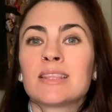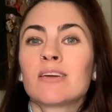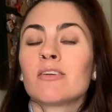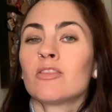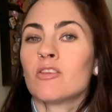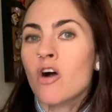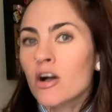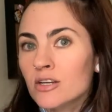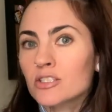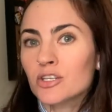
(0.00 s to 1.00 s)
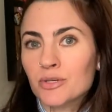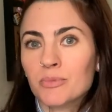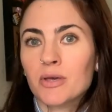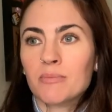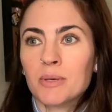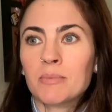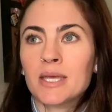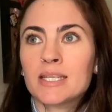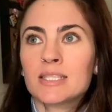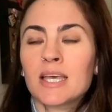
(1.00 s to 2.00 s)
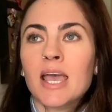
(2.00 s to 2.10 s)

They're a long-term commitment,